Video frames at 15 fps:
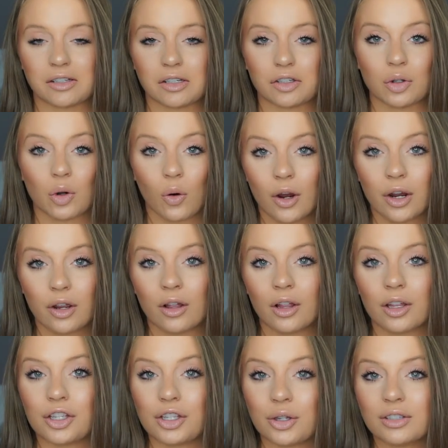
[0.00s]
a
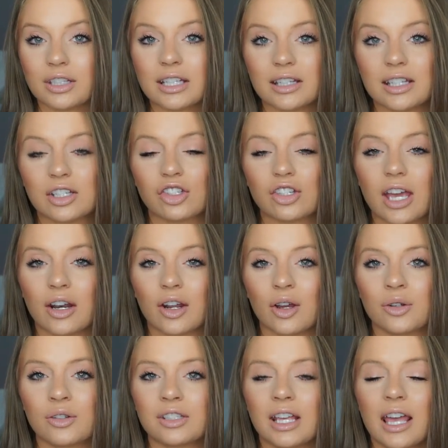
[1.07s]
tutorial using these
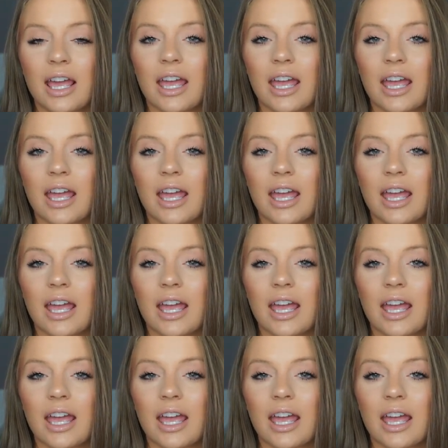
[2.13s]
shadows,